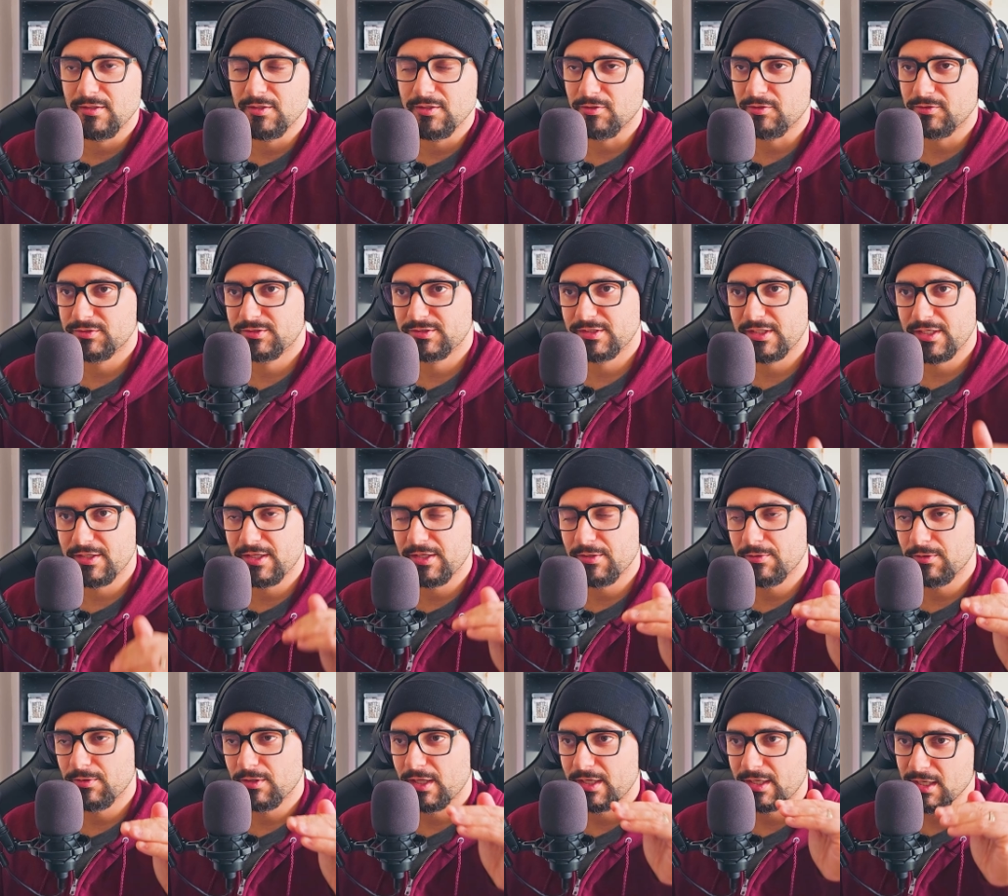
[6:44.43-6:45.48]
you know, say
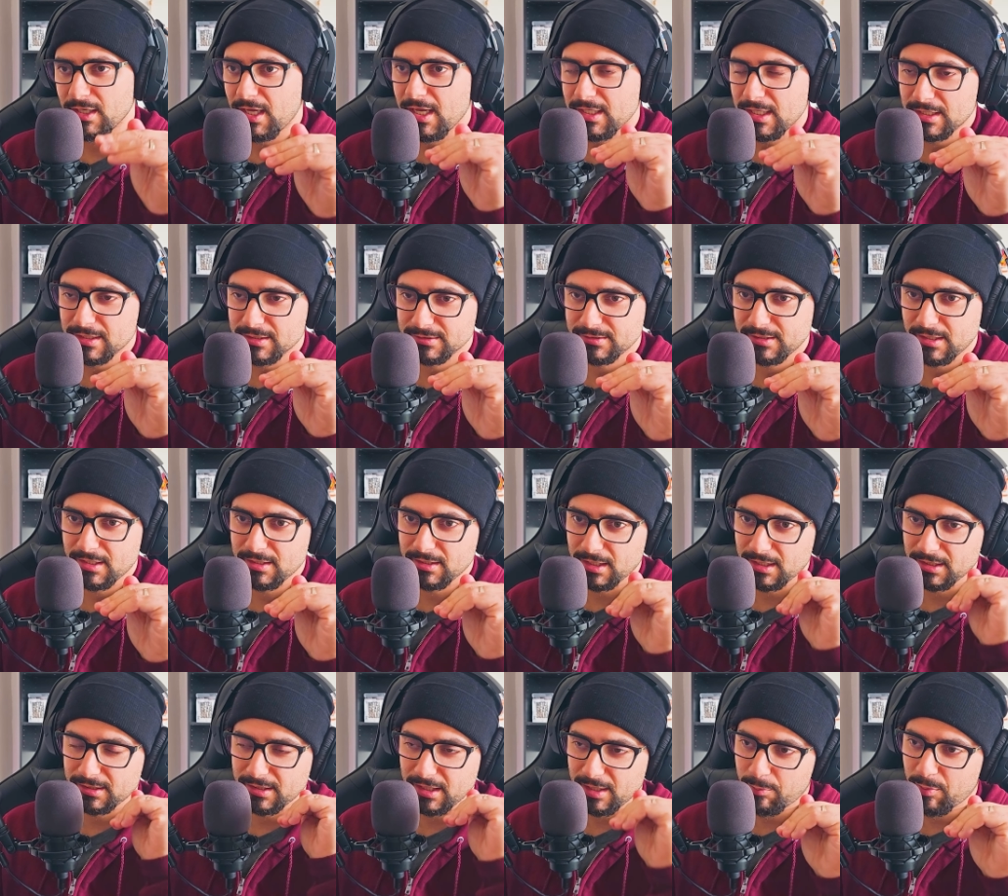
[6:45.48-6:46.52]
they were like an eight out of 10,
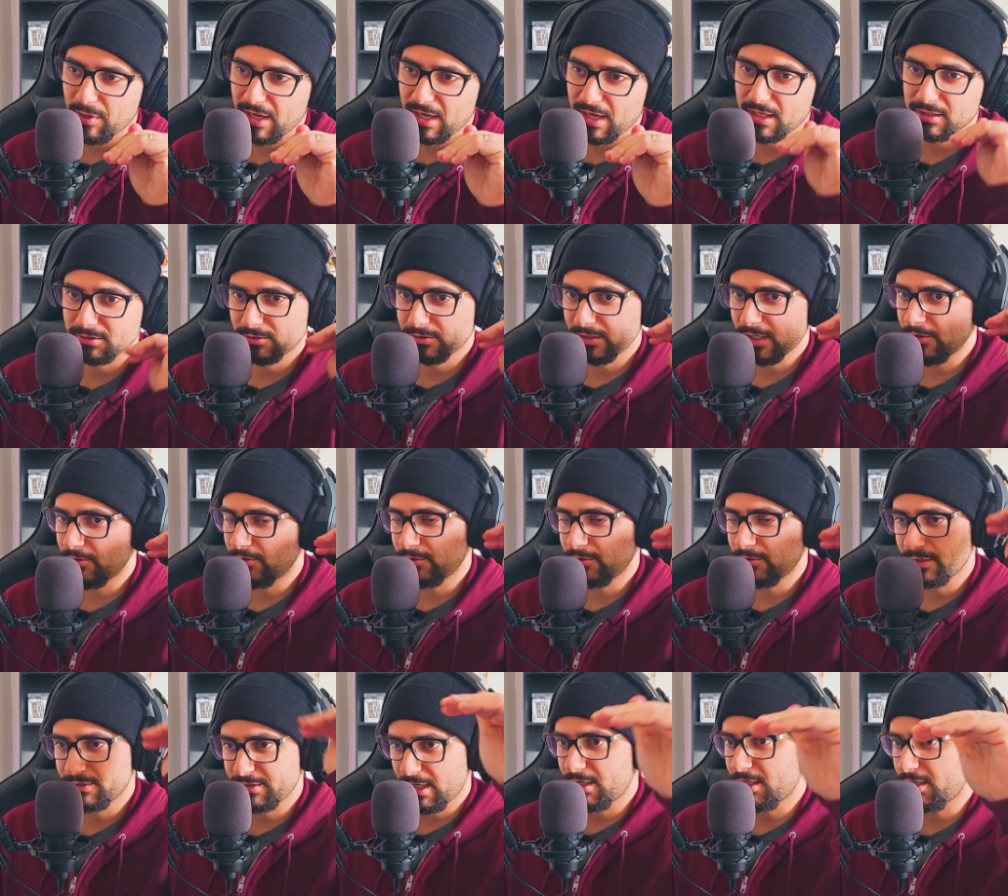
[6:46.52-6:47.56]
like they pass. So now
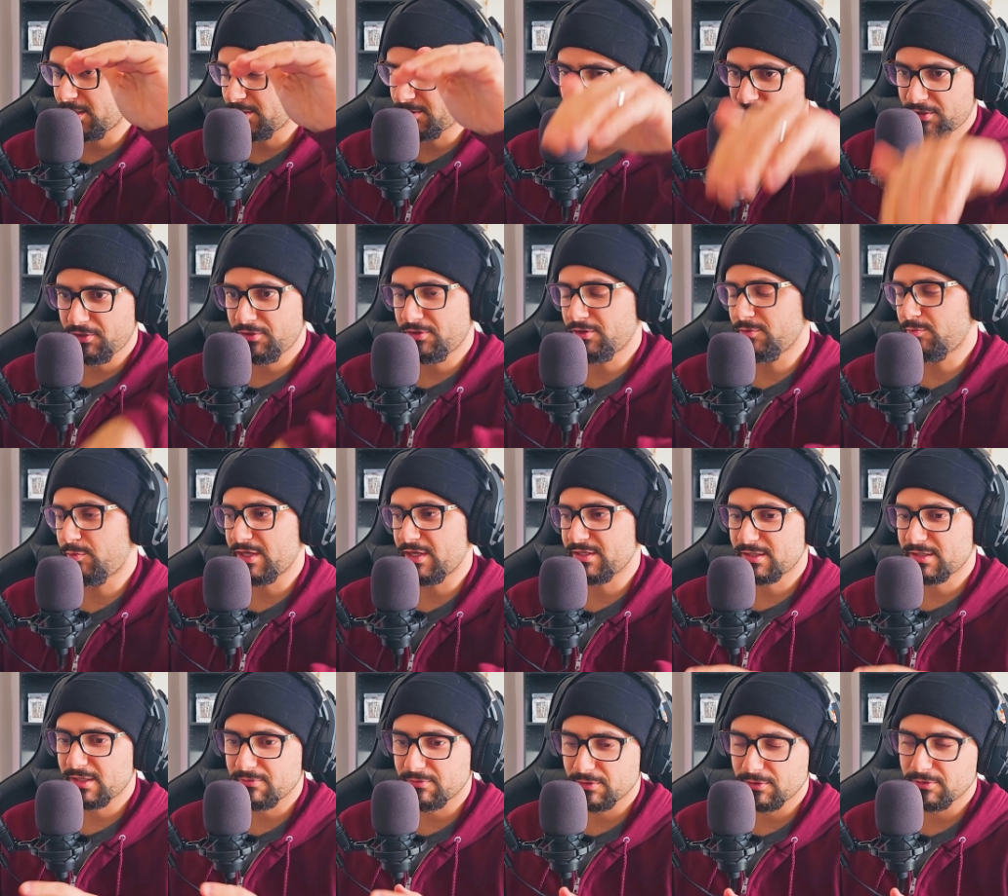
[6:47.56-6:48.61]
they're a 10 out of 10. They're the
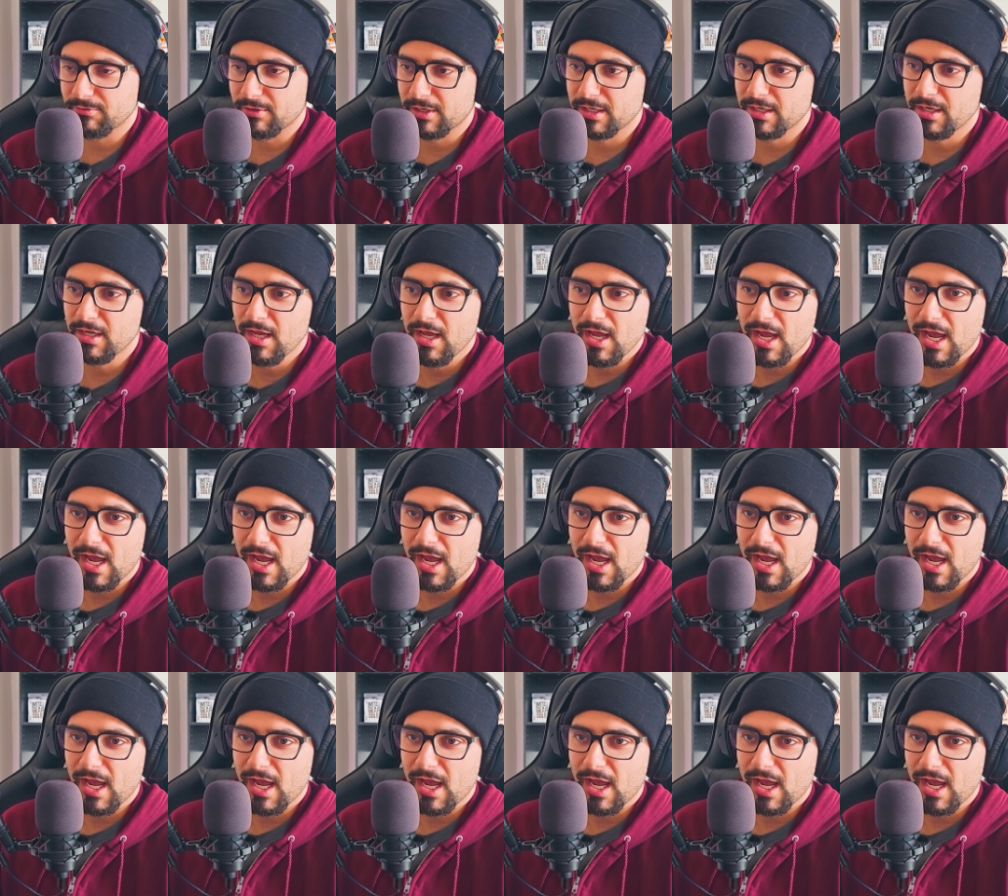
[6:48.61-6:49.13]
best ever, right?